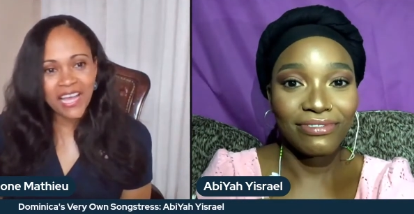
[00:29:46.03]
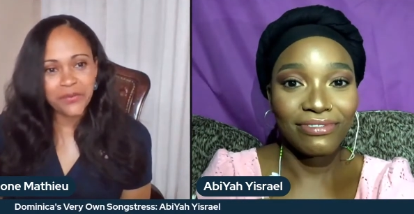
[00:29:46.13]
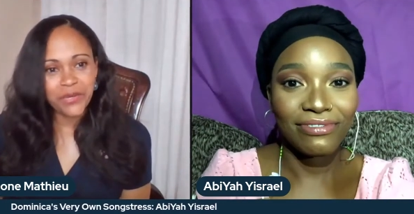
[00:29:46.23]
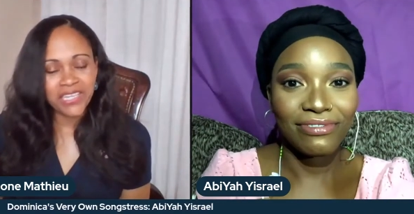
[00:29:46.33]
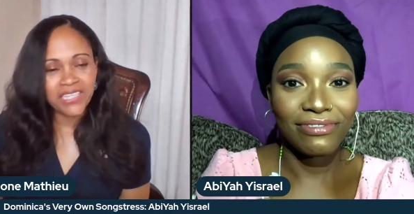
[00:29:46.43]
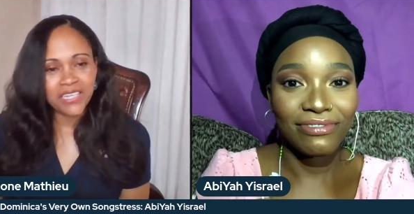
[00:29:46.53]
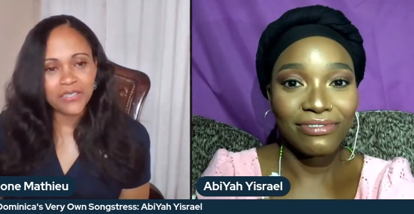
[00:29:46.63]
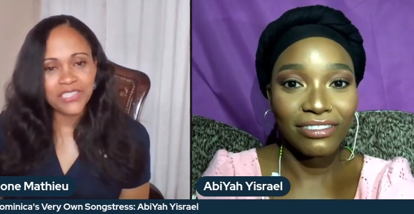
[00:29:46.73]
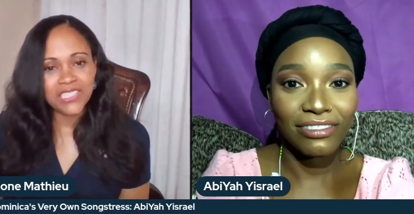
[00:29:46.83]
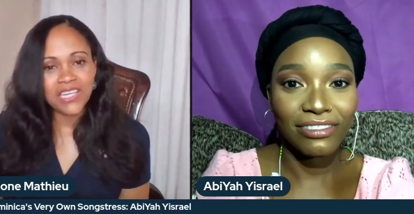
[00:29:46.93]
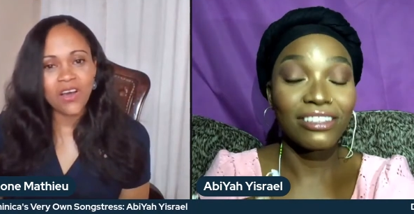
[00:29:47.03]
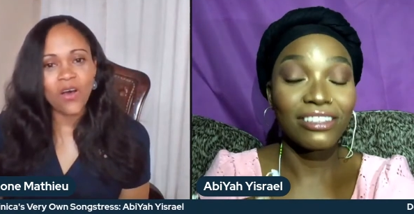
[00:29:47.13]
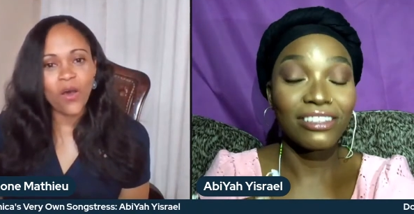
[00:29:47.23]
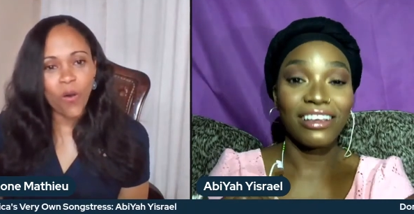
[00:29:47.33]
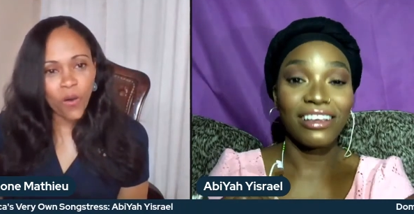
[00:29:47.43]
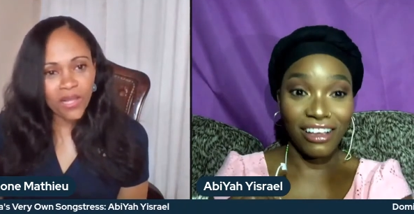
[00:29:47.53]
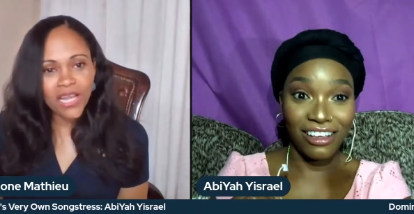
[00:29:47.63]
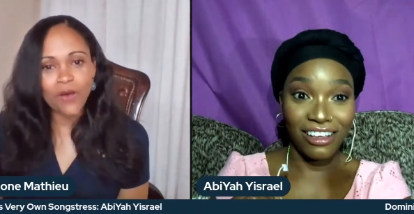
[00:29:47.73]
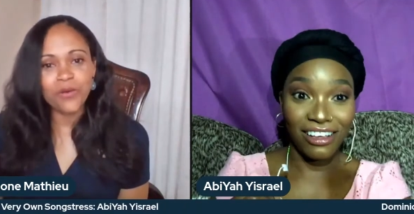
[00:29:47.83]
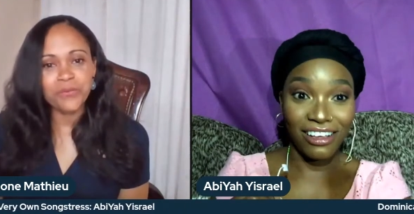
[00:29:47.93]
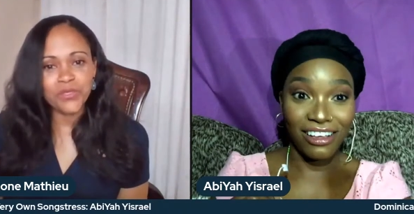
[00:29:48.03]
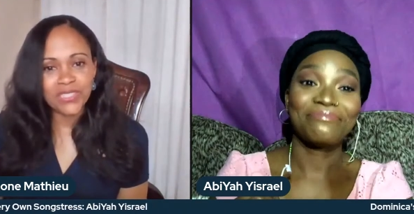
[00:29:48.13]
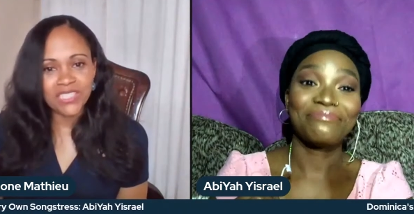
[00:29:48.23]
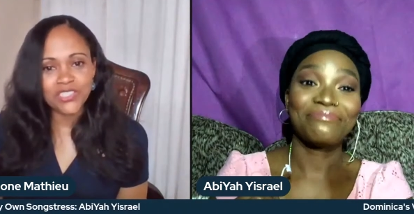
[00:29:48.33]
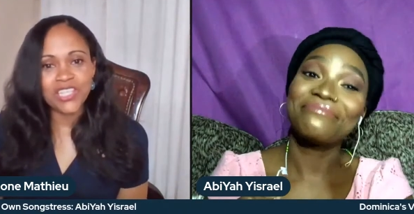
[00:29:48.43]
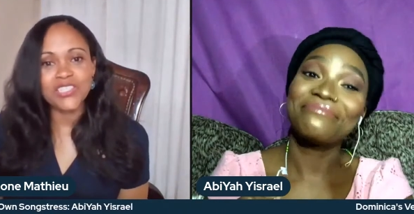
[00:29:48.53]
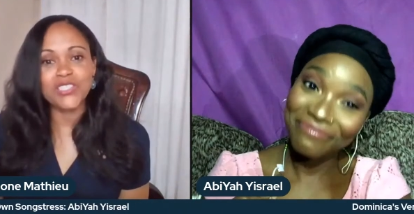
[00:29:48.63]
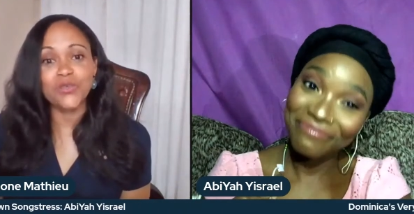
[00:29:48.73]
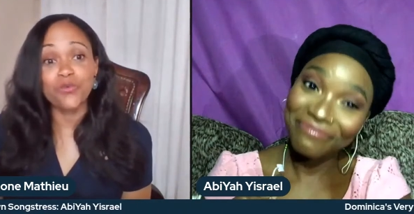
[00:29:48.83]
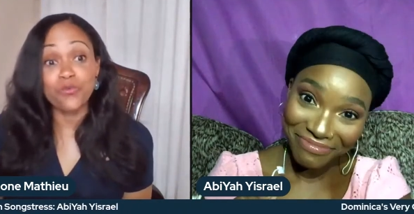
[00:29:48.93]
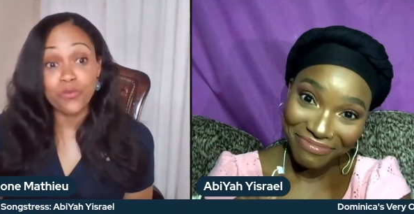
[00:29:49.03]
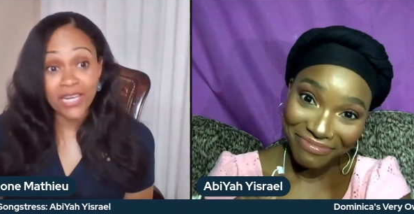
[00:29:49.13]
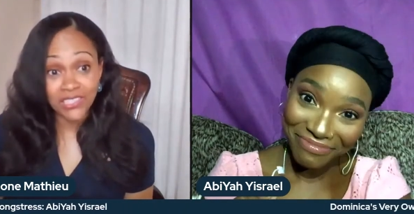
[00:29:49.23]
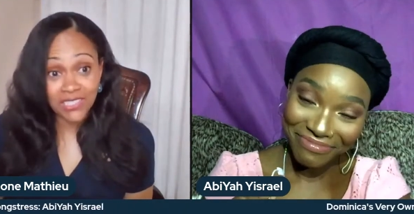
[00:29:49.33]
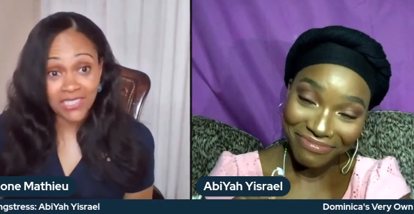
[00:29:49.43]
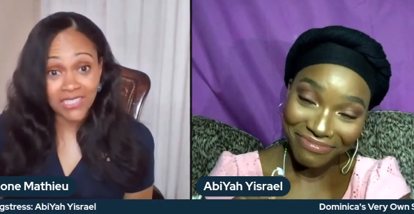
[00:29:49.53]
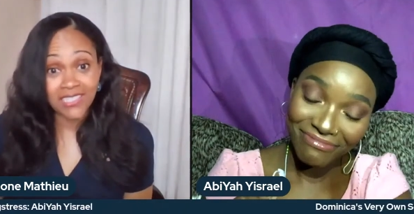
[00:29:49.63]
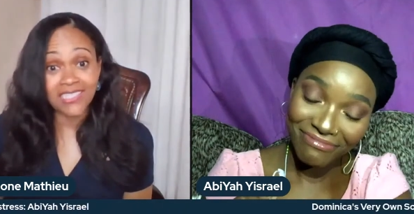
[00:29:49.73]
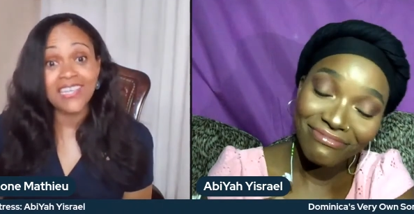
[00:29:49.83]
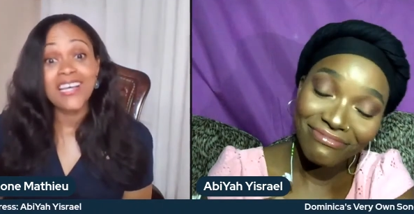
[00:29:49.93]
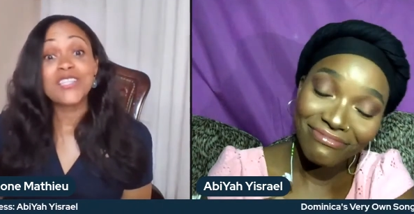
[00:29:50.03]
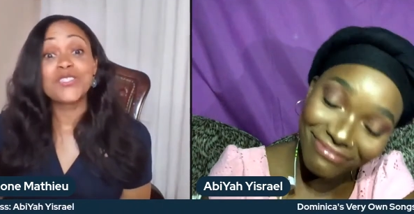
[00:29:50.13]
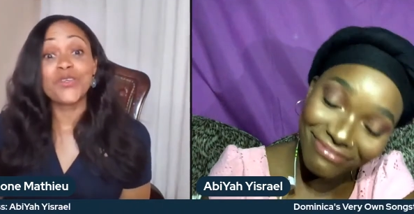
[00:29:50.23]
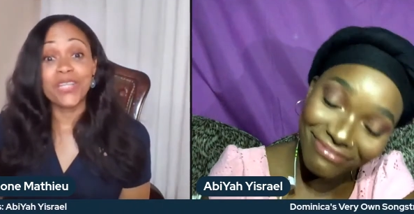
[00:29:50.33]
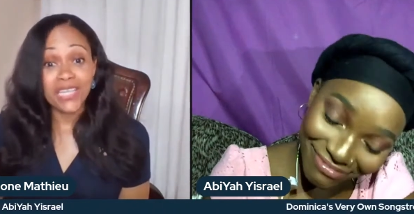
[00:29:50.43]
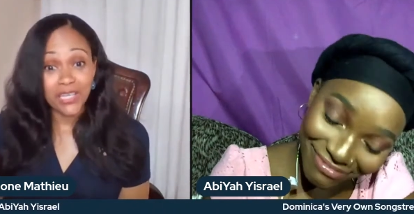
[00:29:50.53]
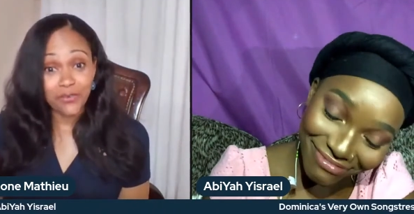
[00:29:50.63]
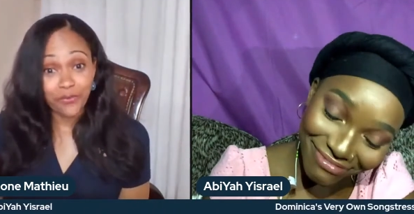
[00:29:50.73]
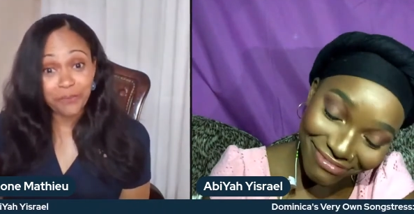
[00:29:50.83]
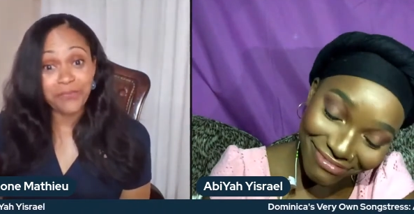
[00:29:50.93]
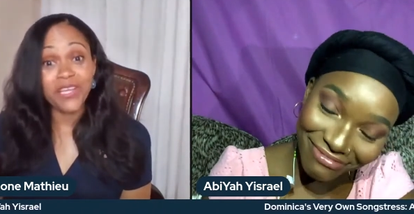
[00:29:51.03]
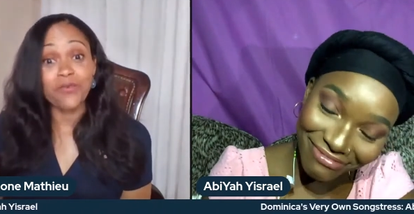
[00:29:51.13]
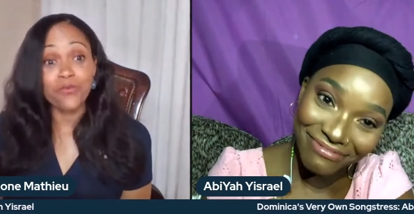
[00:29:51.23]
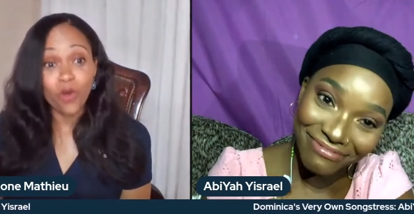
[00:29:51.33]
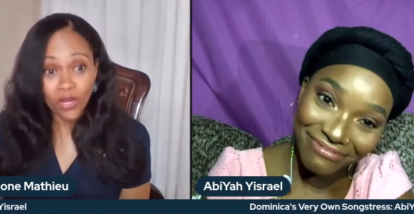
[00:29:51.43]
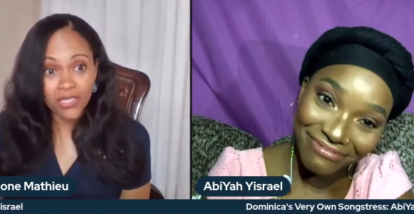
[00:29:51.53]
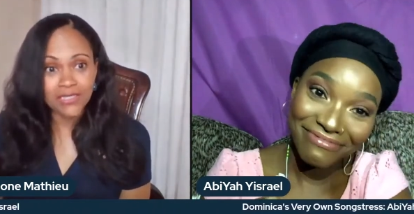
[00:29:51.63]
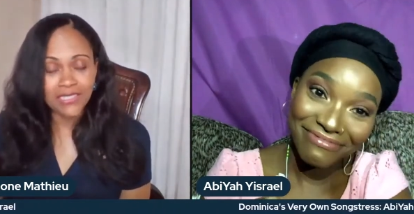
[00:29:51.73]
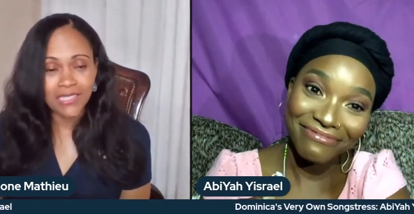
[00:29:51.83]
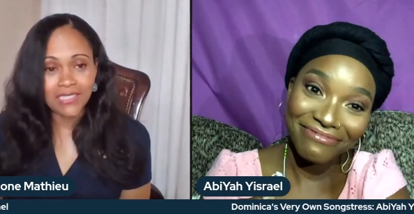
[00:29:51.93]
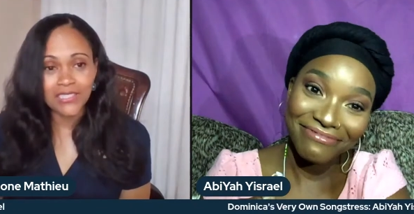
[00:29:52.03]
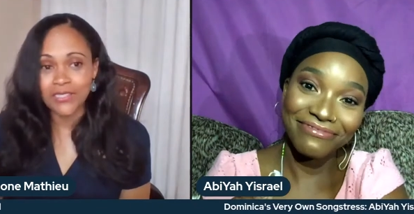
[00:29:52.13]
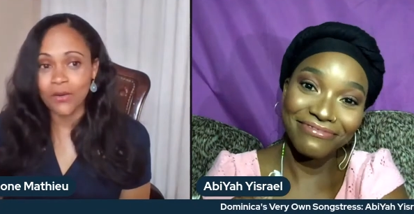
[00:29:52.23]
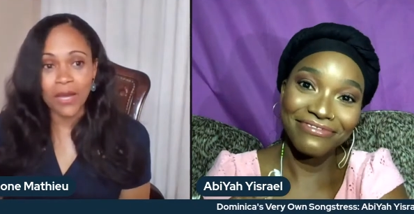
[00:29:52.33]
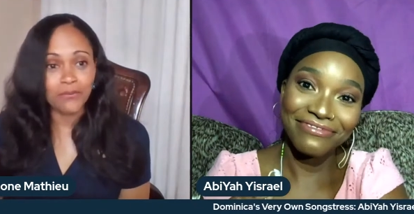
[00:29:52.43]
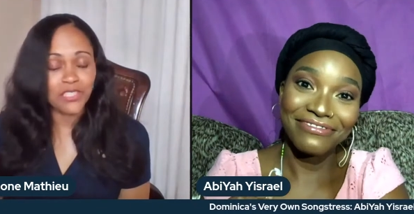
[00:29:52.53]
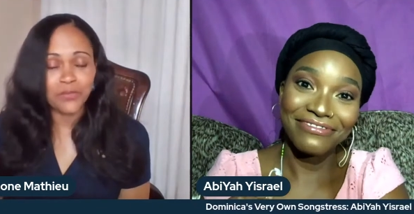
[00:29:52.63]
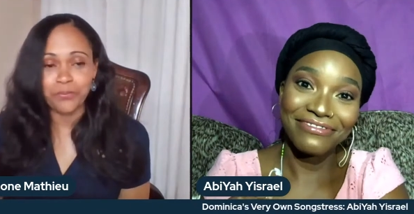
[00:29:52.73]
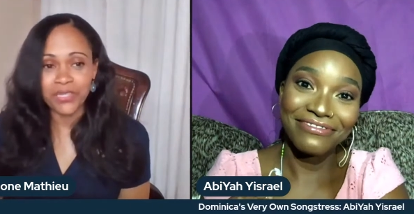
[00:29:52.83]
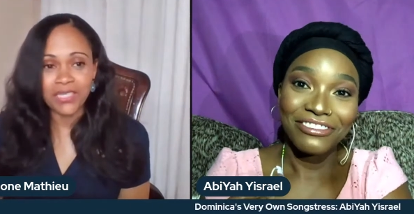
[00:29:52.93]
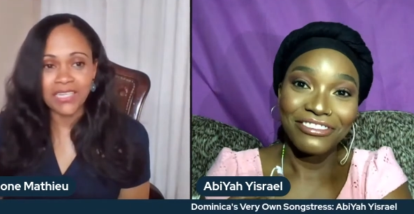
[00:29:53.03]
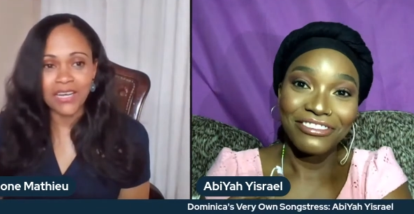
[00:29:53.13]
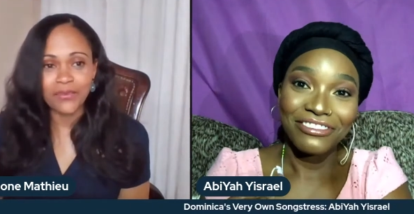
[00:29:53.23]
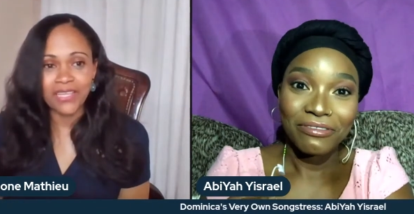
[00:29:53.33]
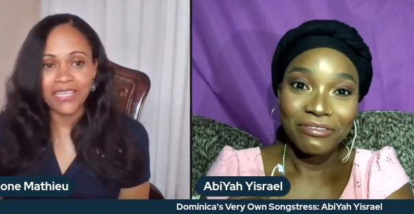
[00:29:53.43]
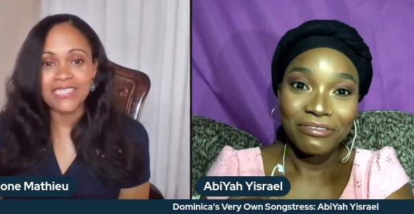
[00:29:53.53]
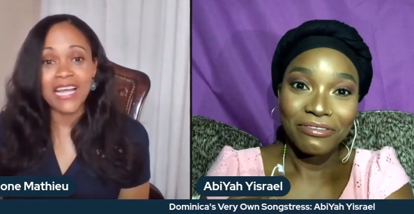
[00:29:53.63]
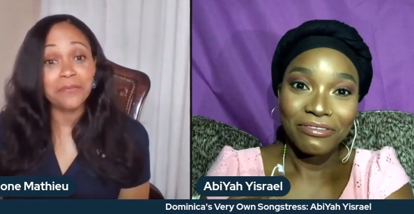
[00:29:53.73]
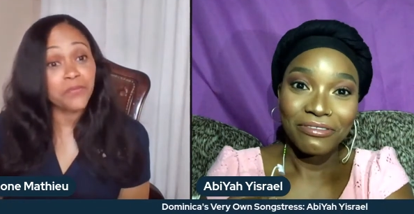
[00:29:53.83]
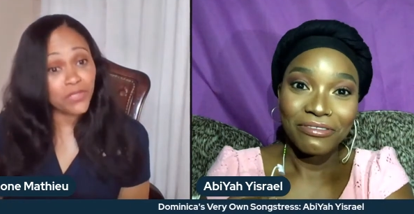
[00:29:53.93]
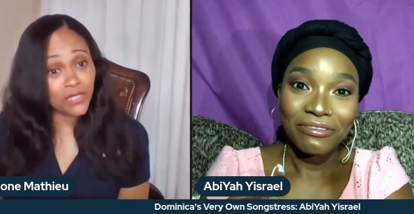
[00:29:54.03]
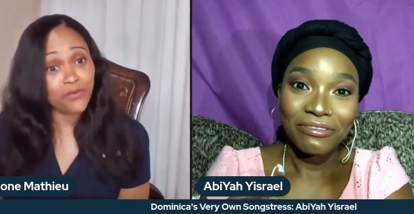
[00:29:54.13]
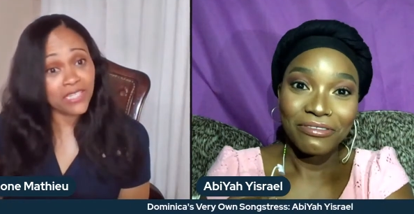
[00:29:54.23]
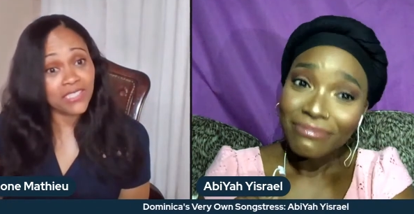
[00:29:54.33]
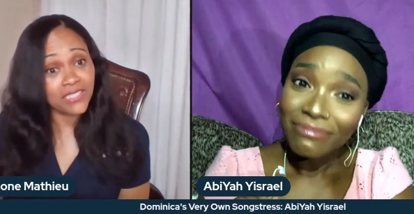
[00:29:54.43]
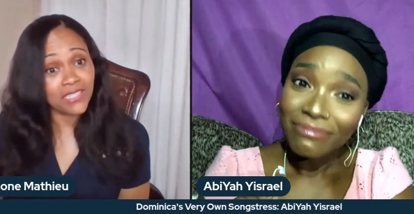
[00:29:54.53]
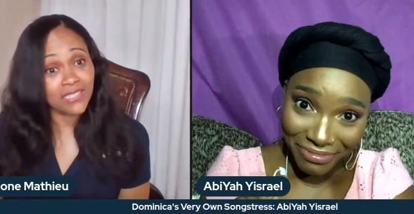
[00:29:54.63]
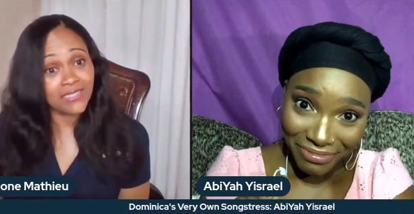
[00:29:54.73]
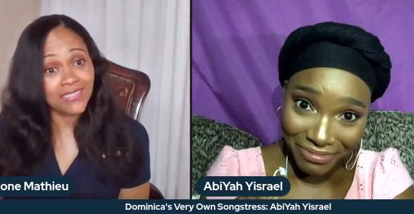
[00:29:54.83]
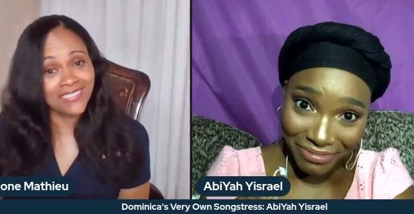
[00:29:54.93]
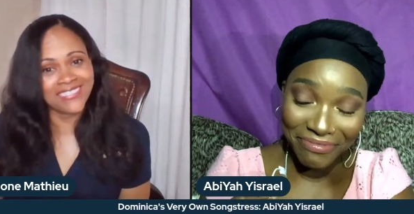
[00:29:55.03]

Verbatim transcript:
Speaker 1: and we're encouraging all our musicians to register so they can rip their royalties. So I'm just putting it out there. Is that music registered?